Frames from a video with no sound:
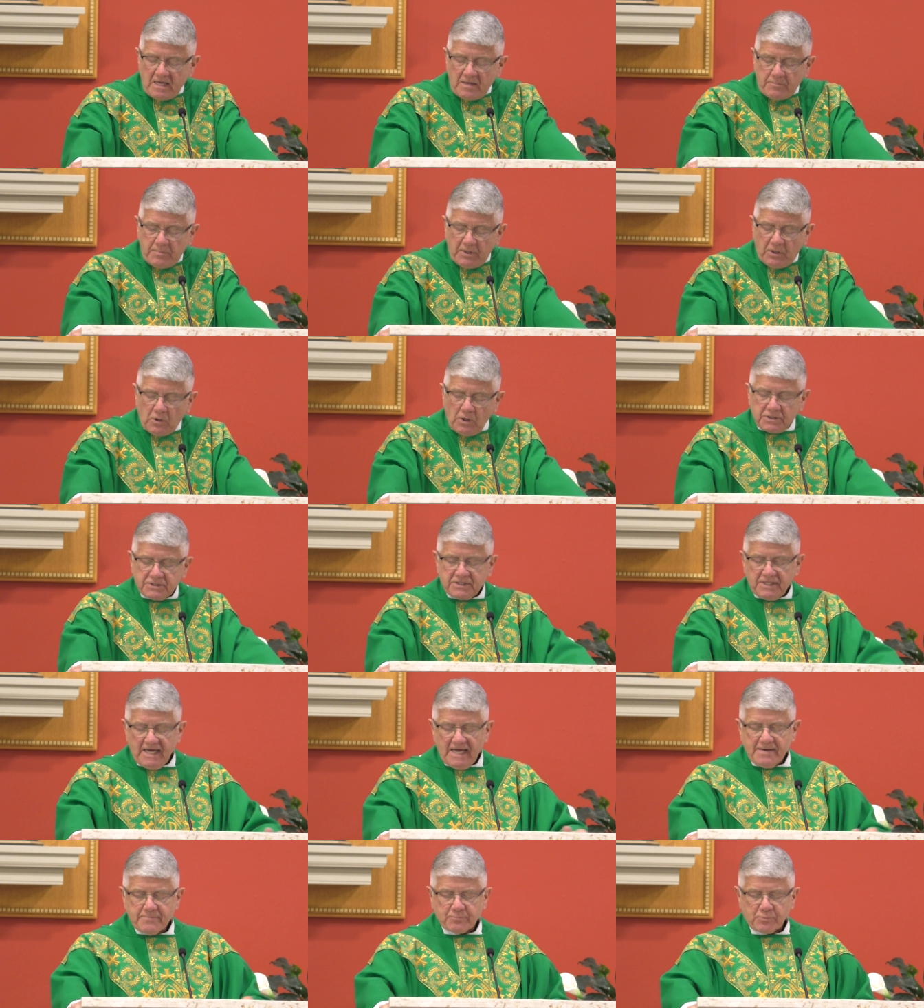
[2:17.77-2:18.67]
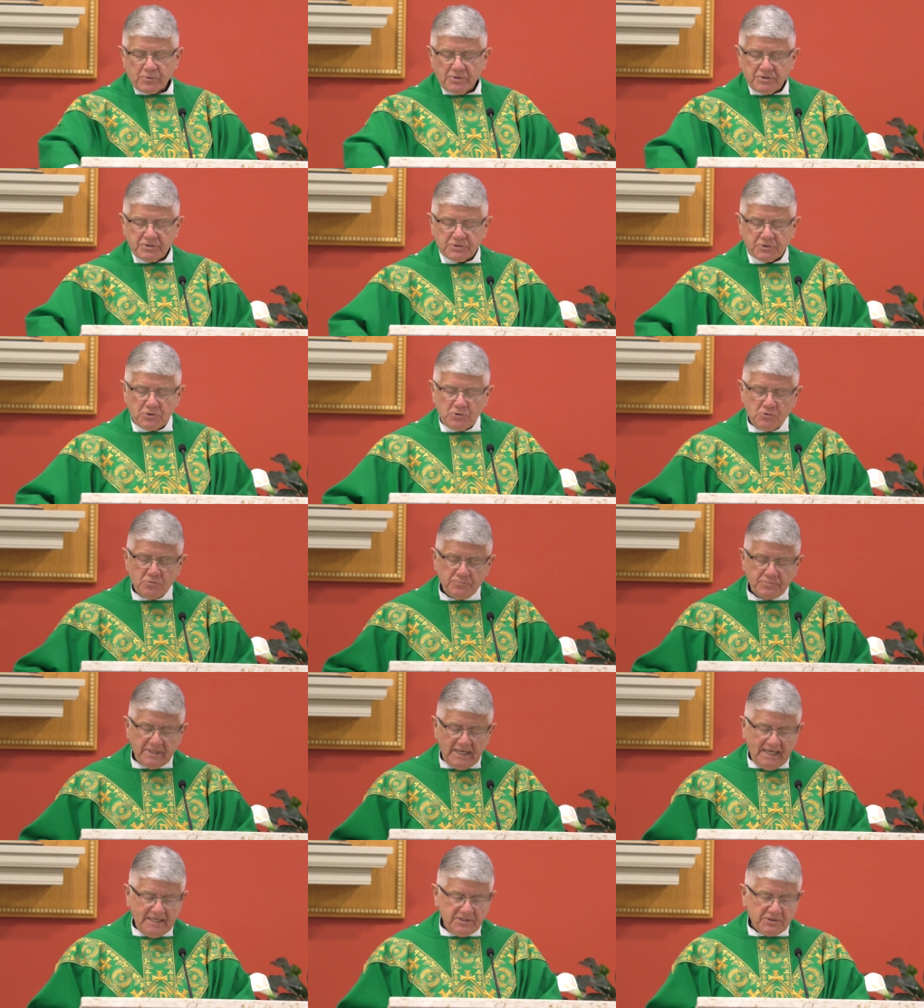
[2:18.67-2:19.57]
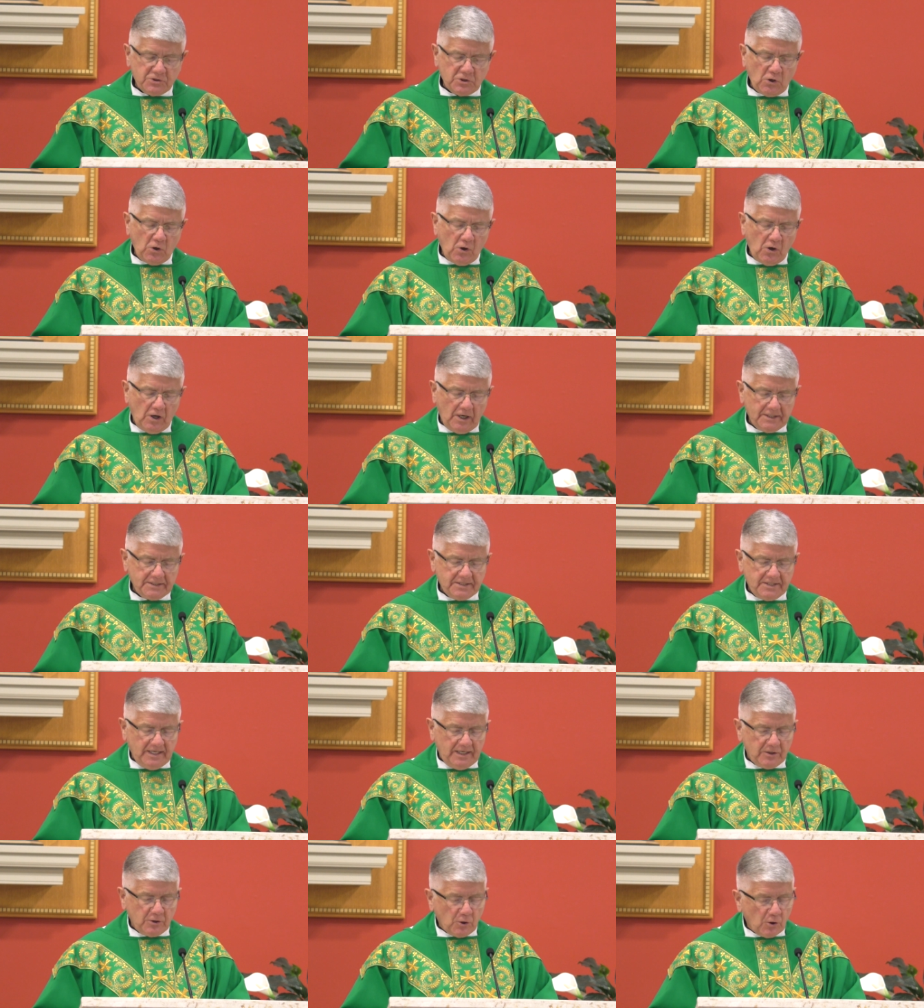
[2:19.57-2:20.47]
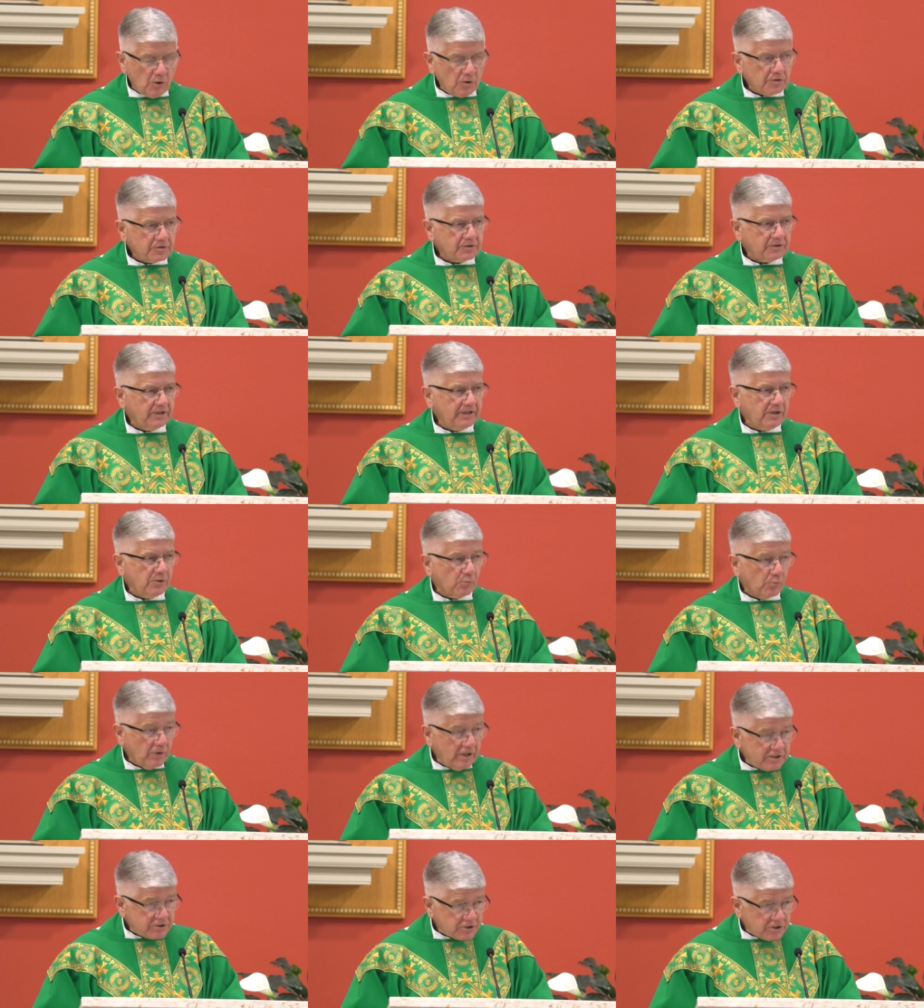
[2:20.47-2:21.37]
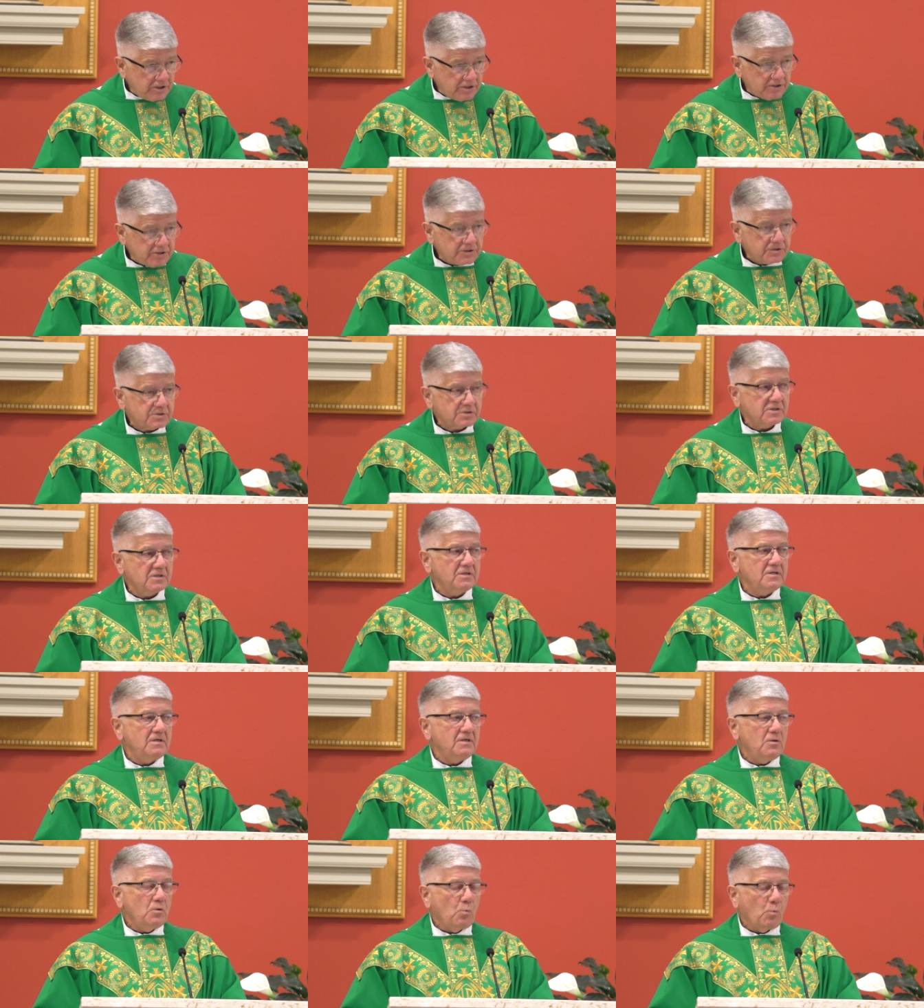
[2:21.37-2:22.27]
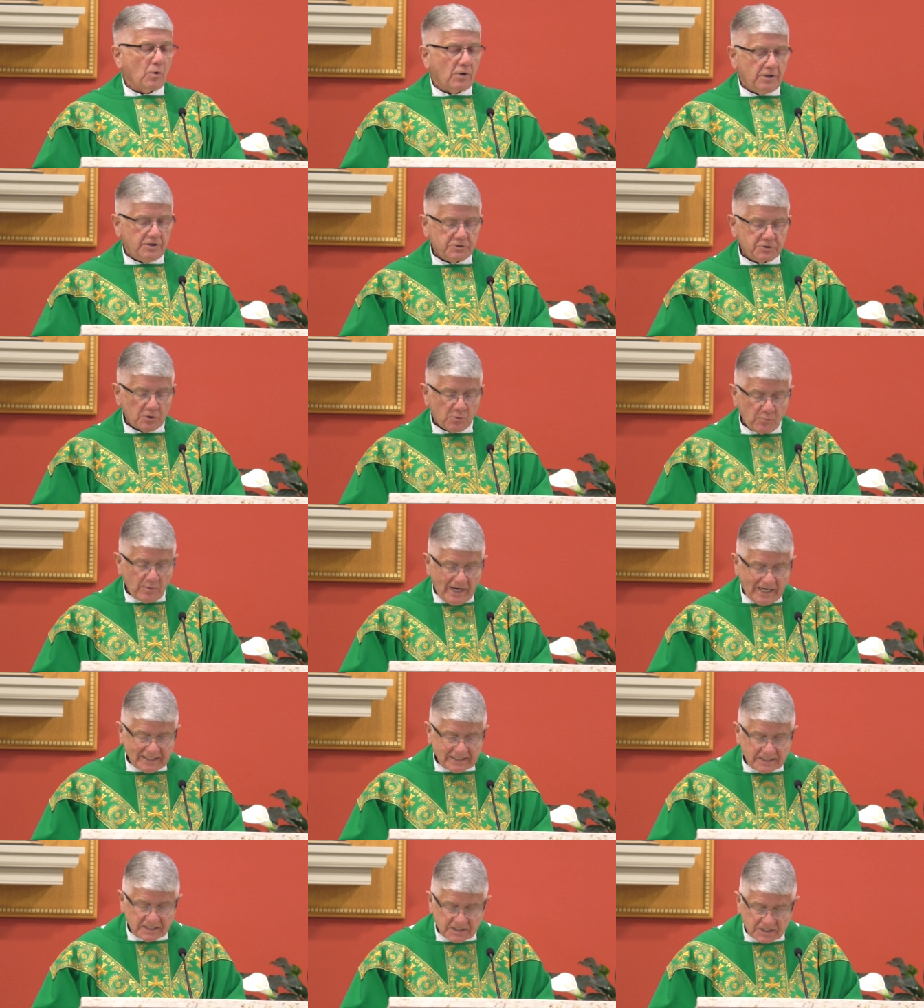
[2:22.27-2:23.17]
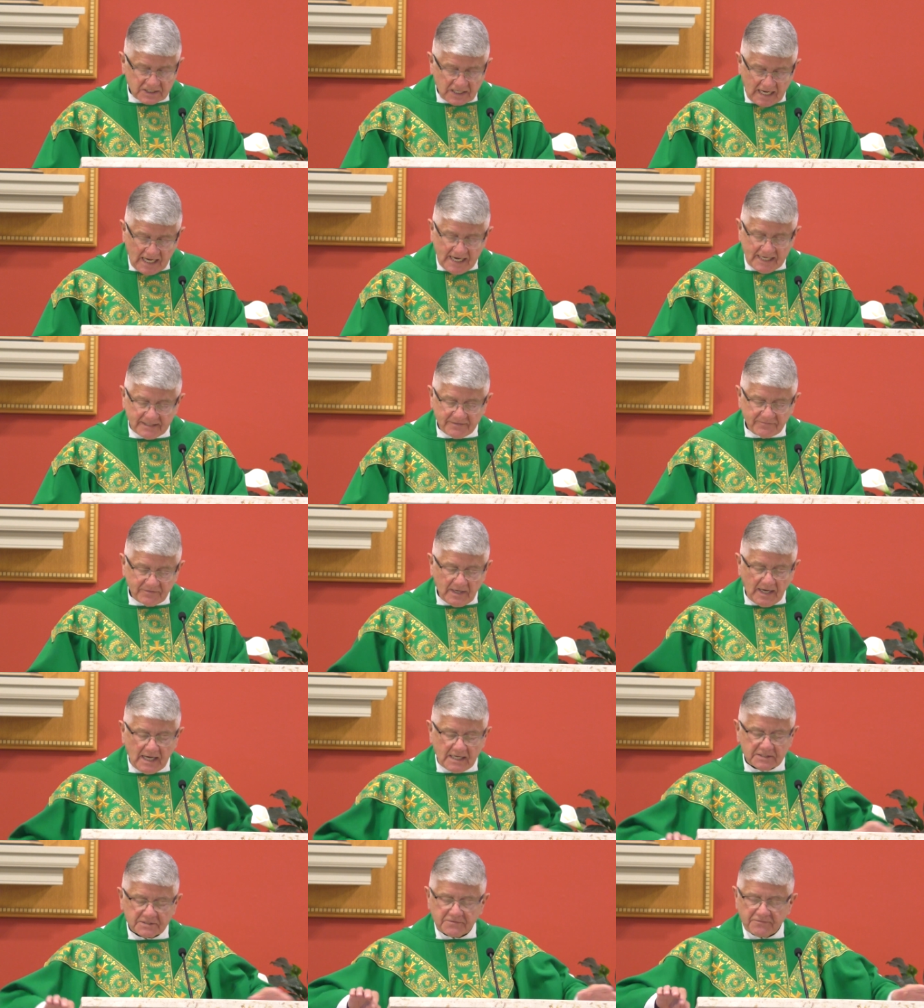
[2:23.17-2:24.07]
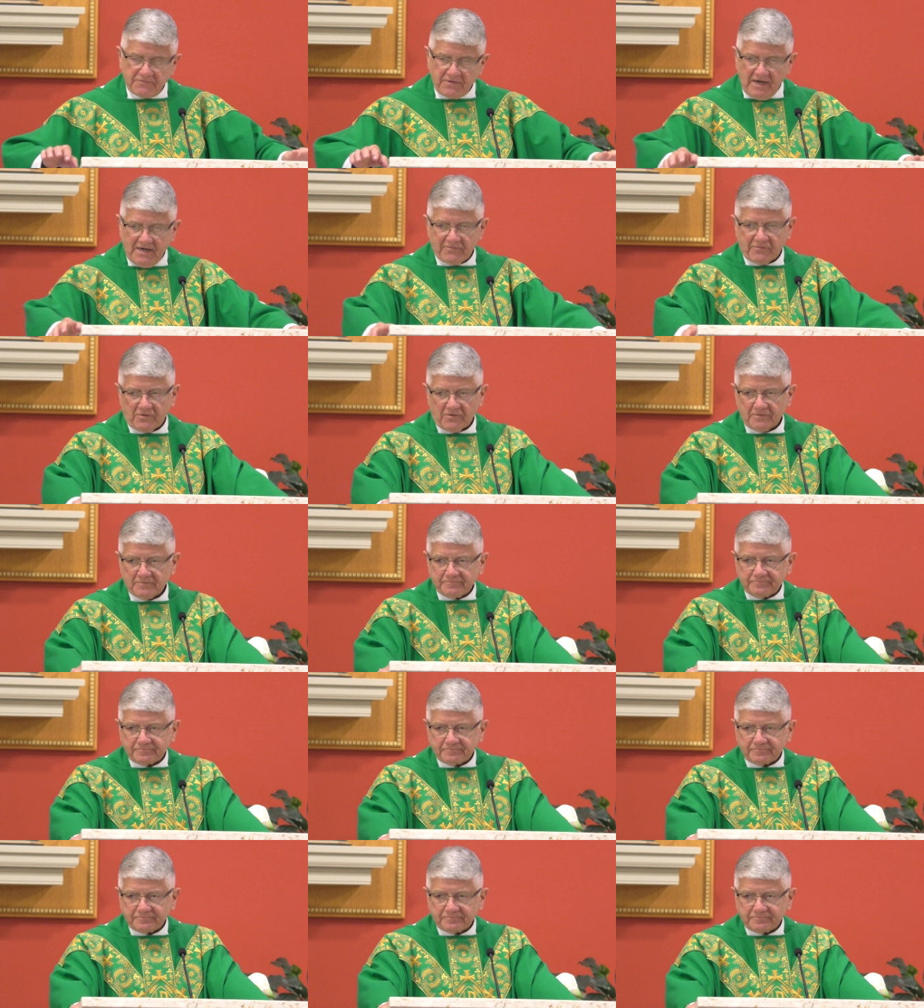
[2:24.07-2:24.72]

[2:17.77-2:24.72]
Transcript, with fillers: because they presumed and taught that earthly riches were a direct sign of God's favor,